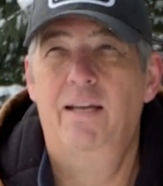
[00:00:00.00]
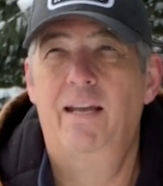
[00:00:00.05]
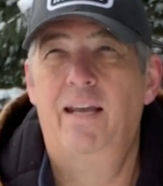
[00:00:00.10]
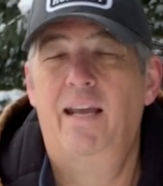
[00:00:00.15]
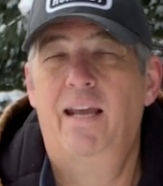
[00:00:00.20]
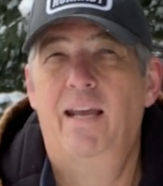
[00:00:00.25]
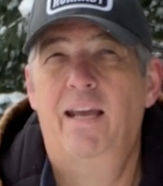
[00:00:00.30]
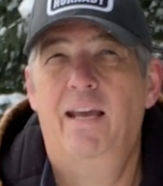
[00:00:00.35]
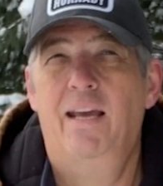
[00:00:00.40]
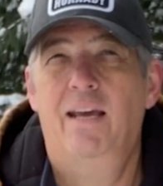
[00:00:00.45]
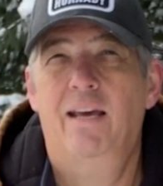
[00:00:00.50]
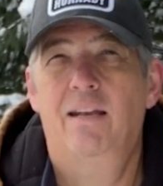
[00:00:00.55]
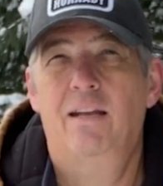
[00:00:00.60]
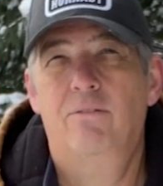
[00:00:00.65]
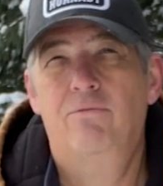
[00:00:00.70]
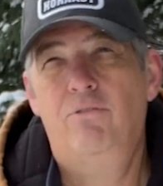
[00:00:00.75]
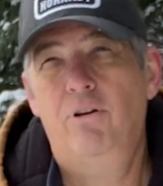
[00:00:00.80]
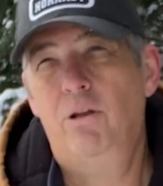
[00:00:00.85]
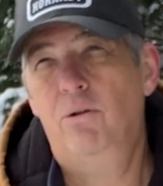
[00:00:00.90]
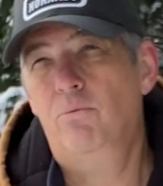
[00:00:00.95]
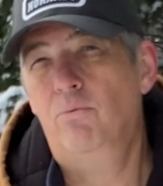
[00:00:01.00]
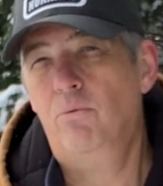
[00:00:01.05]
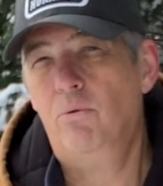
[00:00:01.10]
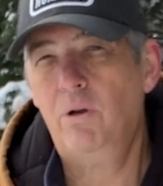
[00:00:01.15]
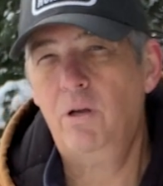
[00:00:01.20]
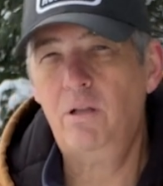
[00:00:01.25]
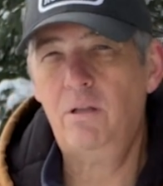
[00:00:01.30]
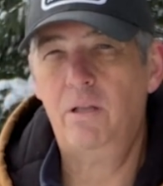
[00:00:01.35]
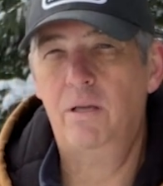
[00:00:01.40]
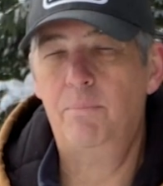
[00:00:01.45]
And if we
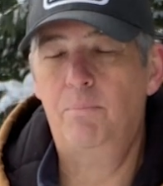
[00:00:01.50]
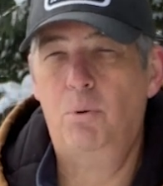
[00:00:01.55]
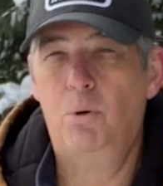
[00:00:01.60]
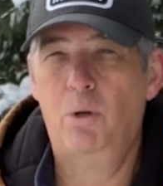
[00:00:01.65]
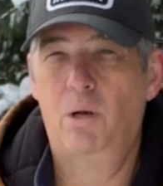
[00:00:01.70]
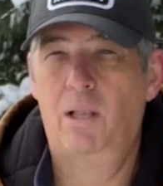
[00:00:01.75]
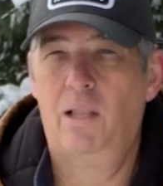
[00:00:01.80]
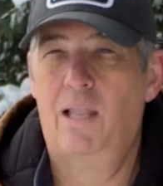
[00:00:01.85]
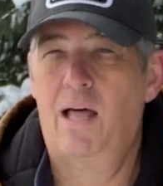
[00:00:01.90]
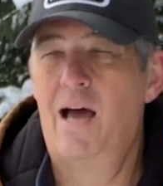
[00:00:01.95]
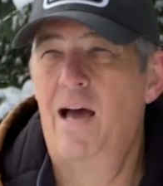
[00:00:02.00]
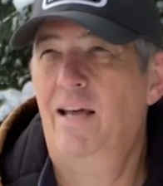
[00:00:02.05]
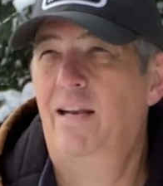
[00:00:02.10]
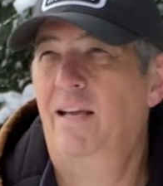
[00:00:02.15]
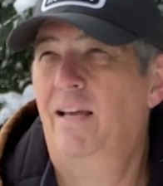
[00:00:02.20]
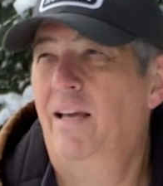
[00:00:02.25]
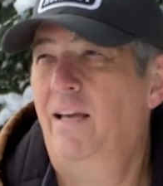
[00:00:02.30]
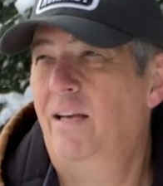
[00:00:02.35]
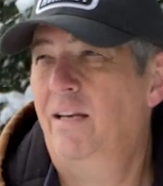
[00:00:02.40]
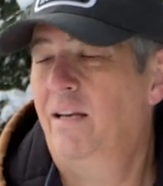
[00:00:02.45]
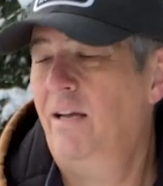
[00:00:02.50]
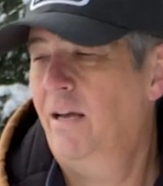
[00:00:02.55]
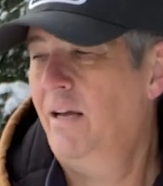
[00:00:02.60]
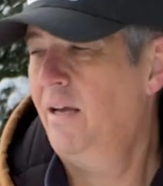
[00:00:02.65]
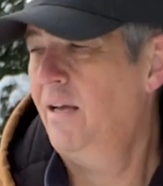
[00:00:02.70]
really put a lot in